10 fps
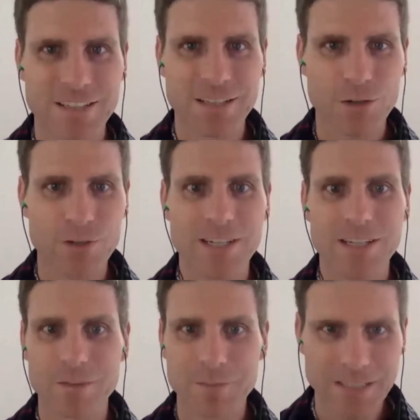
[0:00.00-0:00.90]
the
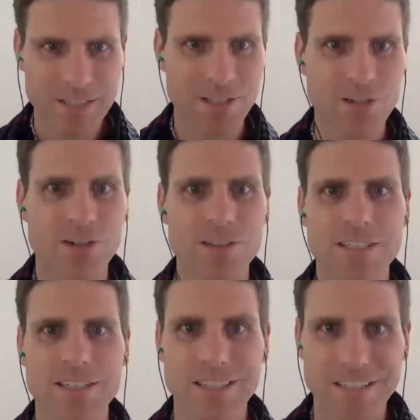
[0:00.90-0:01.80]
curriculum, into the
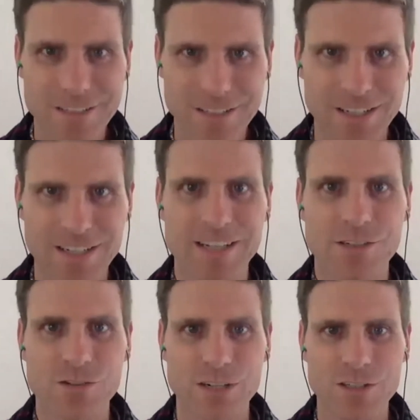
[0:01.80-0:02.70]
content, into the class
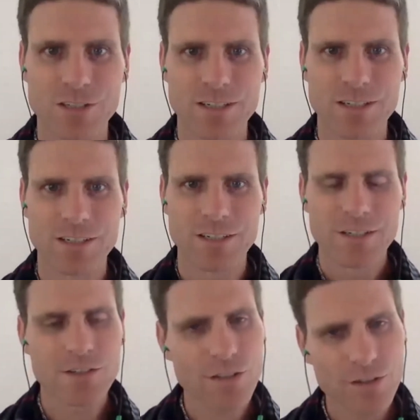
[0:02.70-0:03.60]
structure.
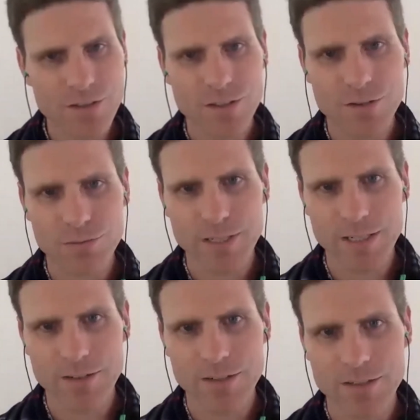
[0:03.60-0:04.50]
So those are the three
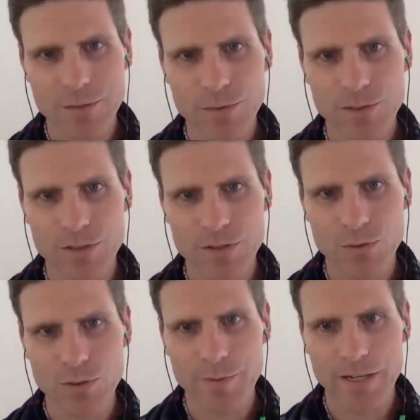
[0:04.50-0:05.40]
areas that we were going to
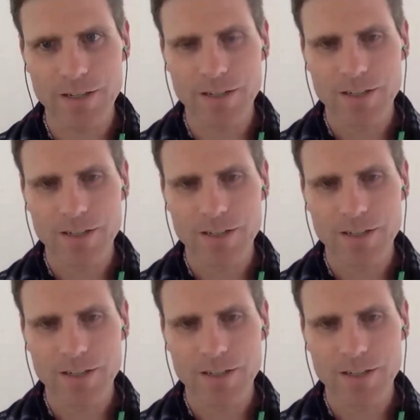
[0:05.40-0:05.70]
talk about.